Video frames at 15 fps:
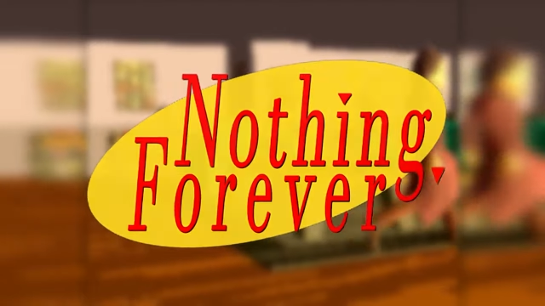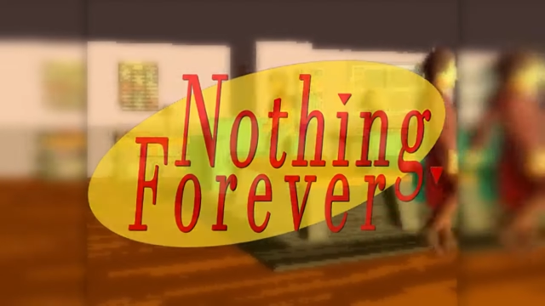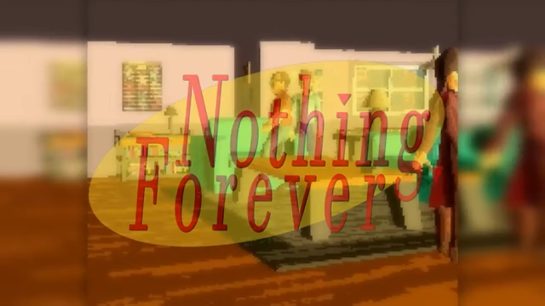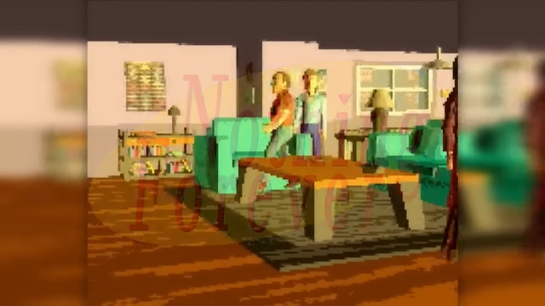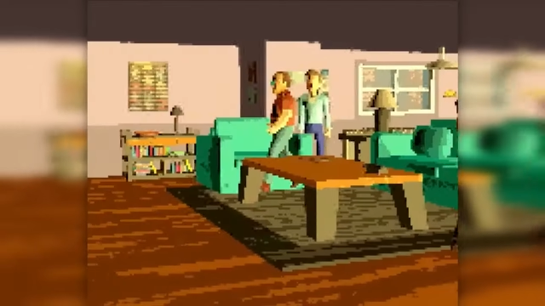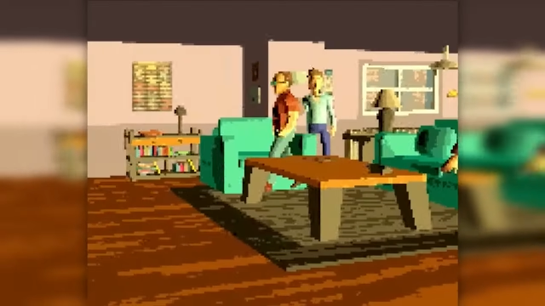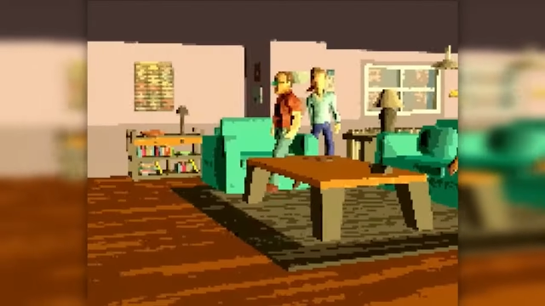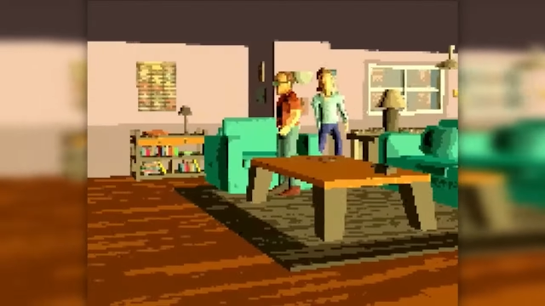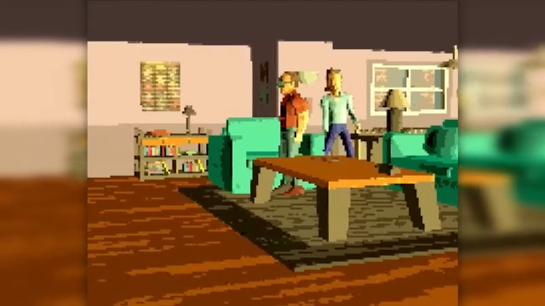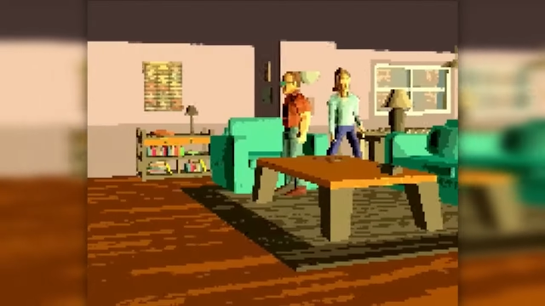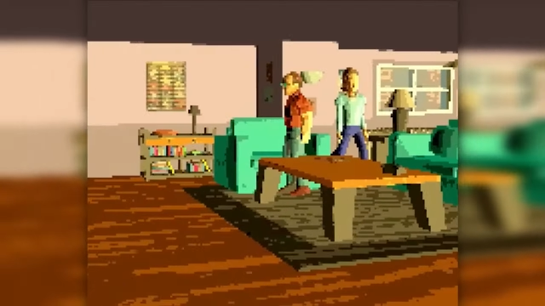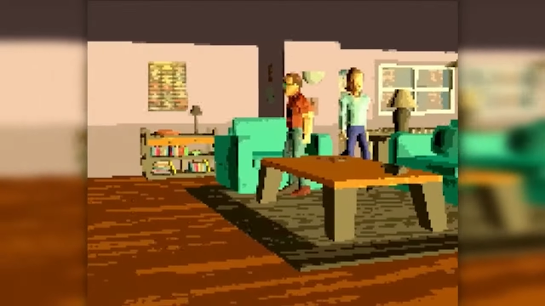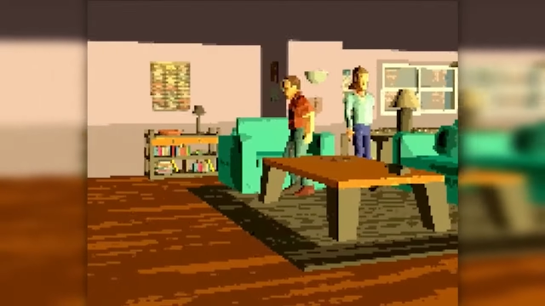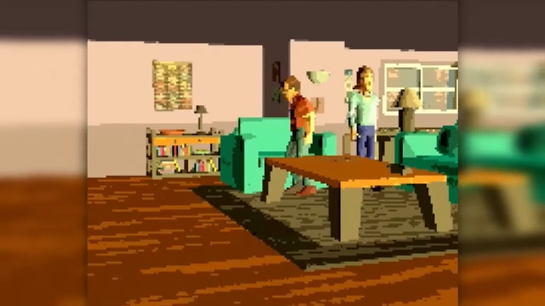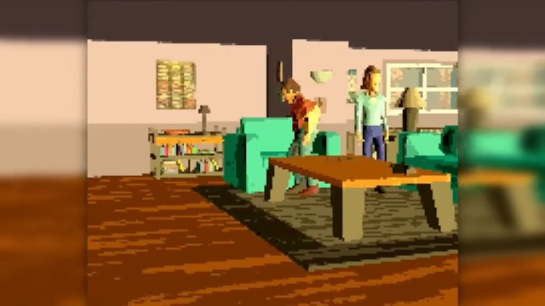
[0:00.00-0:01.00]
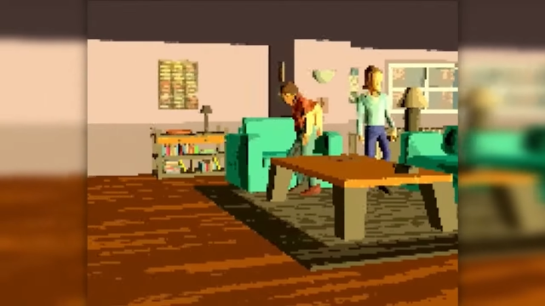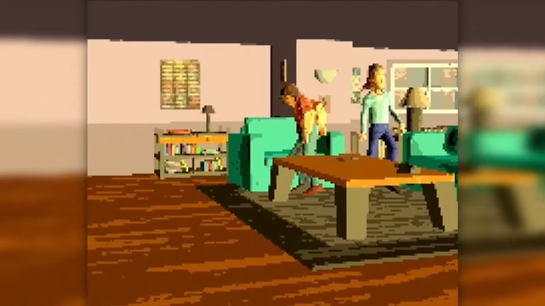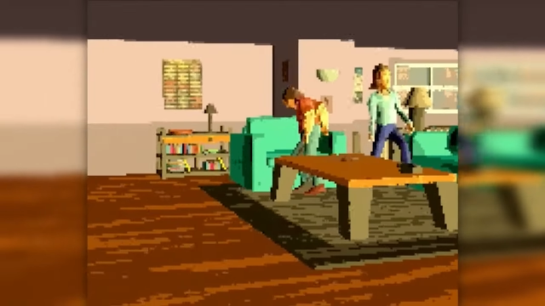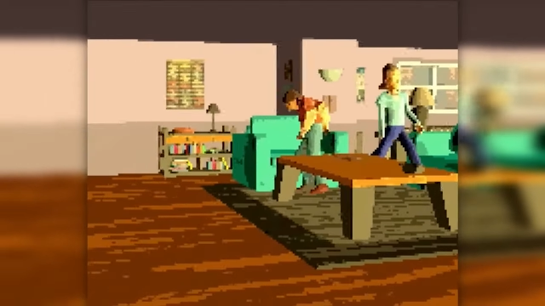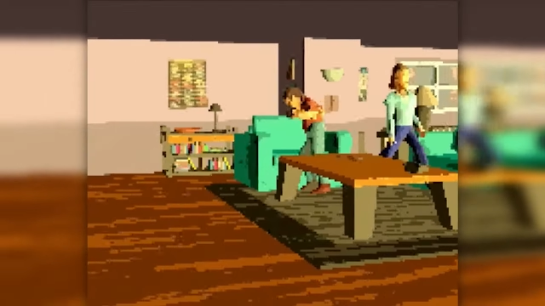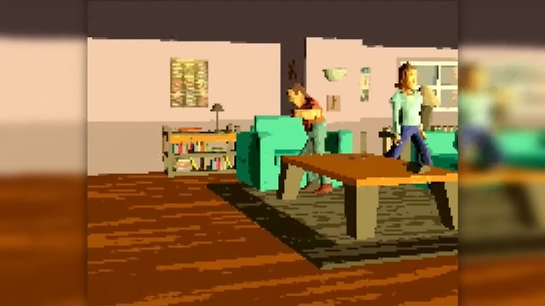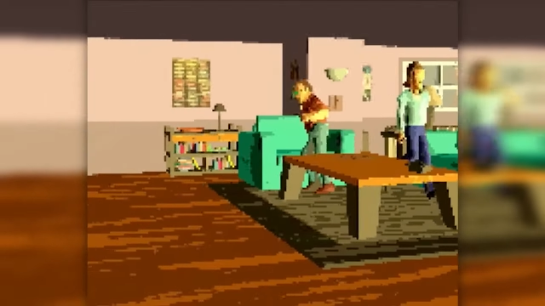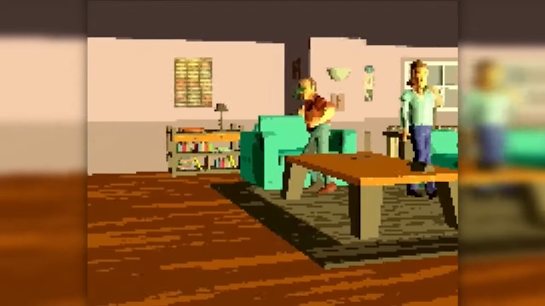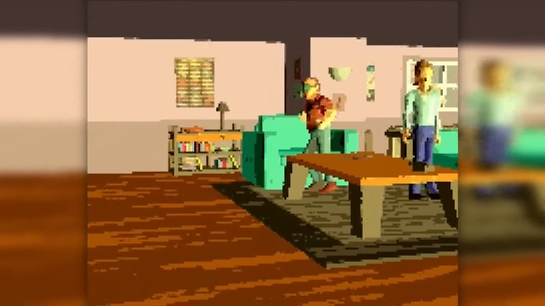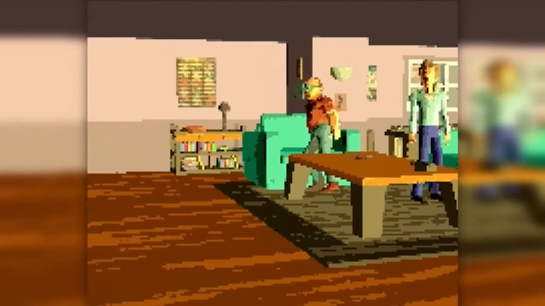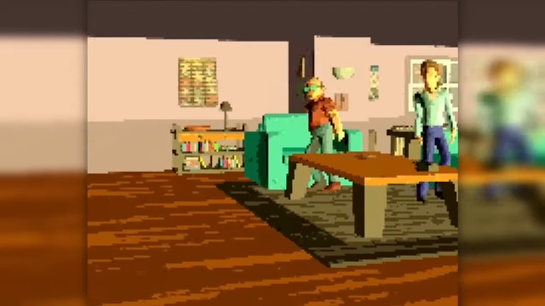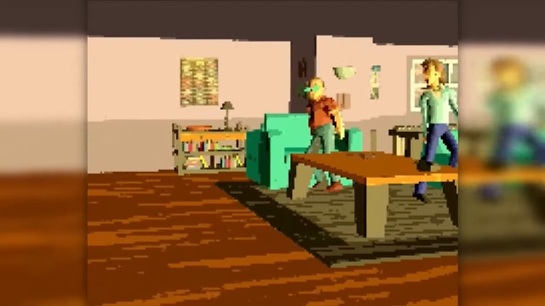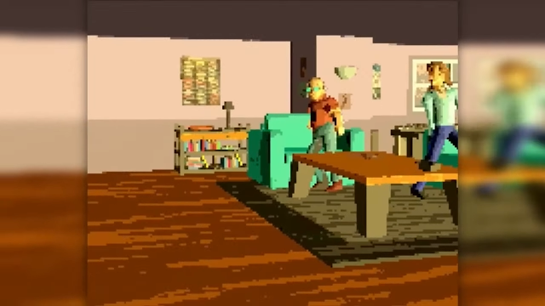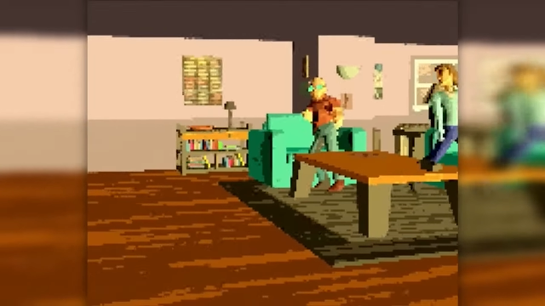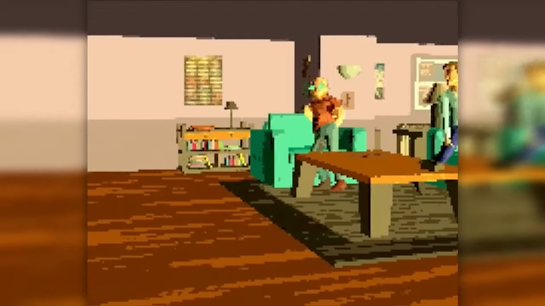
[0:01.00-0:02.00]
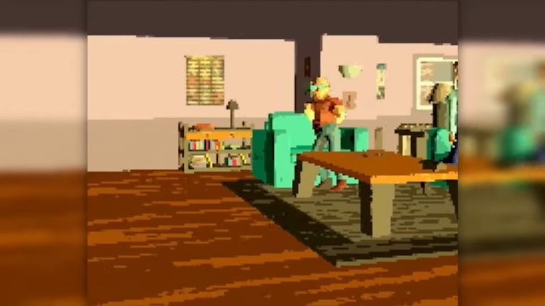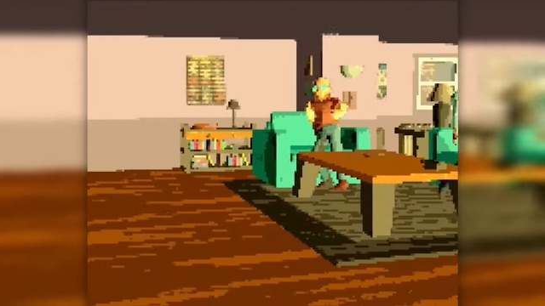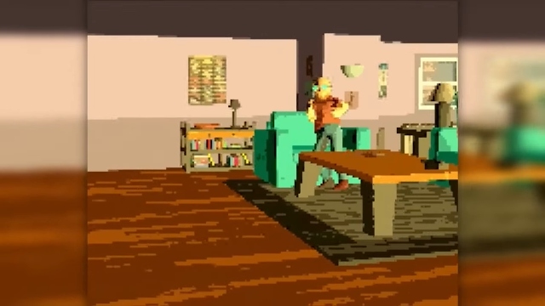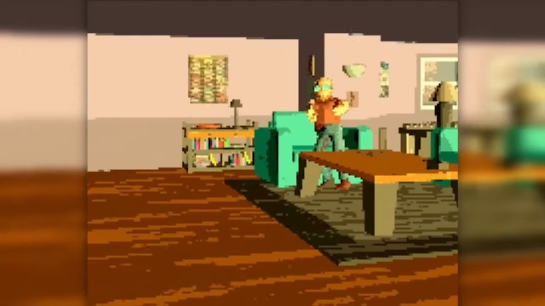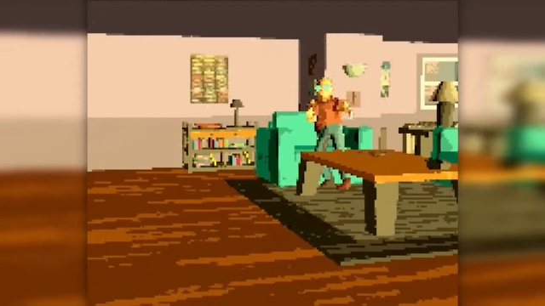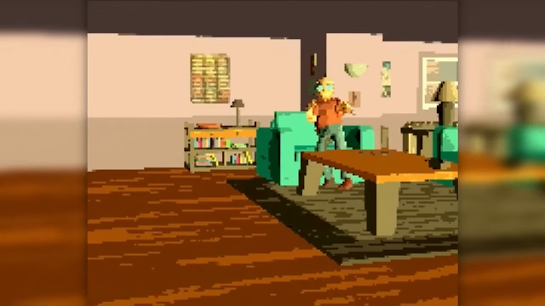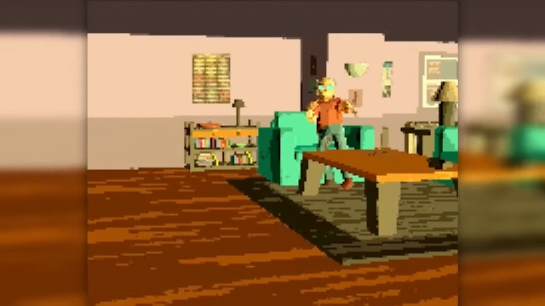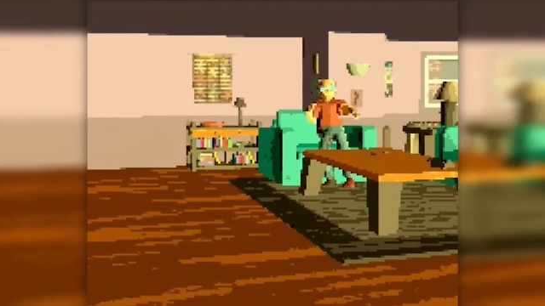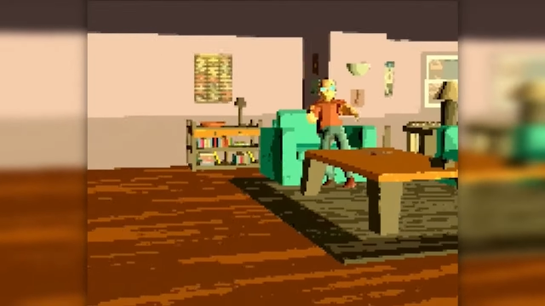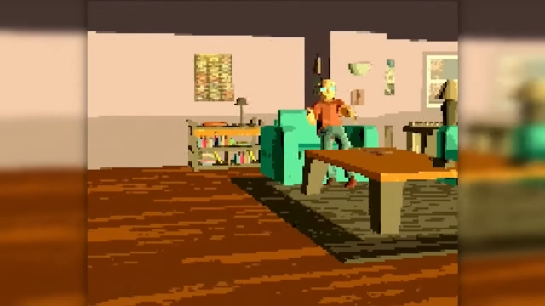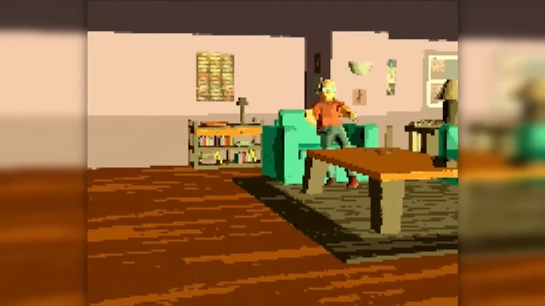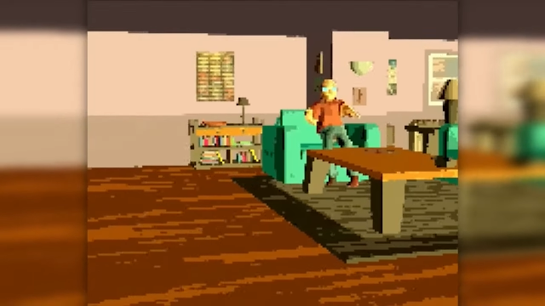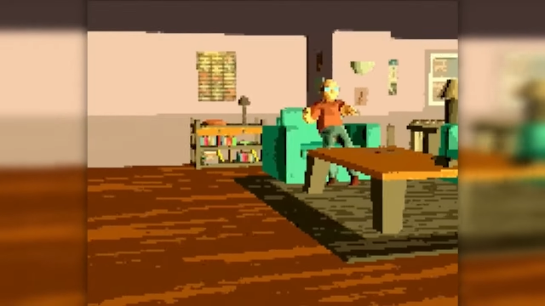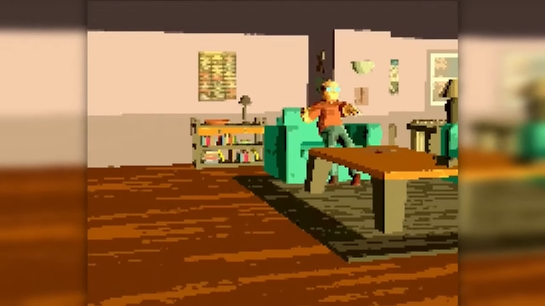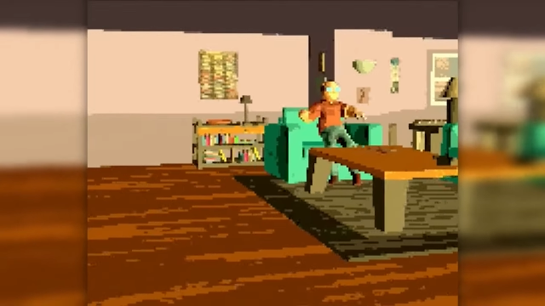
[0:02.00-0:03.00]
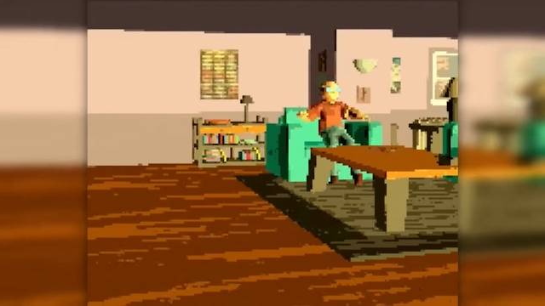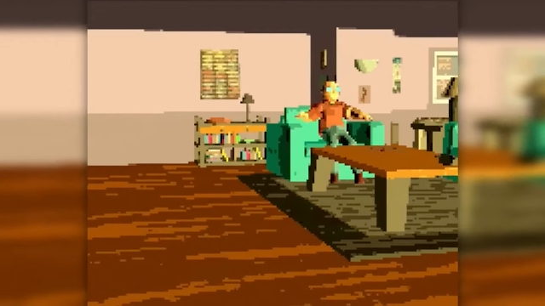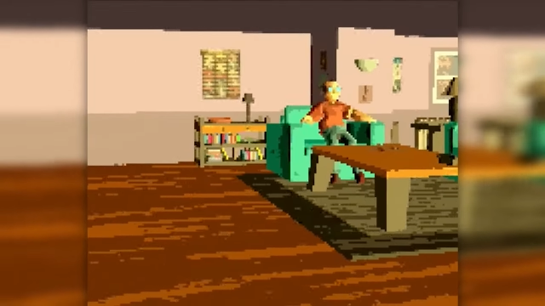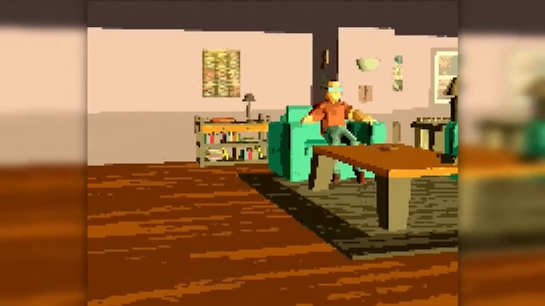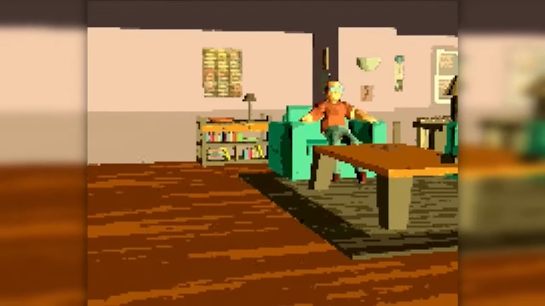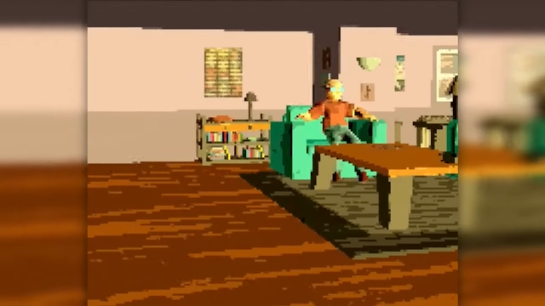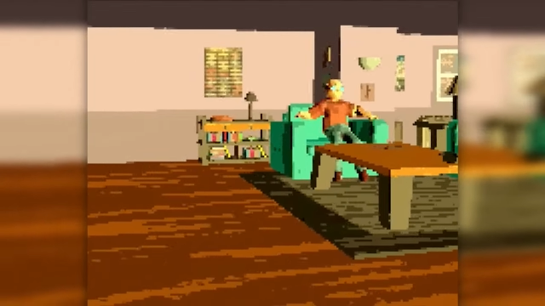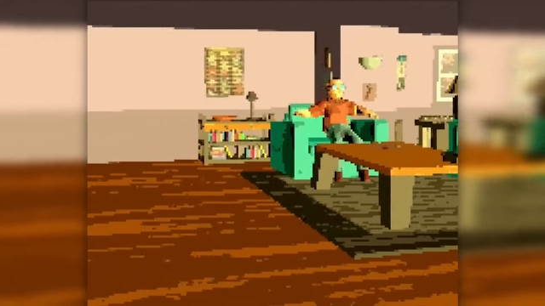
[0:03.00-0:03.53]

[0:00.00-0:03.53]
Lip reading: (no speaker visible)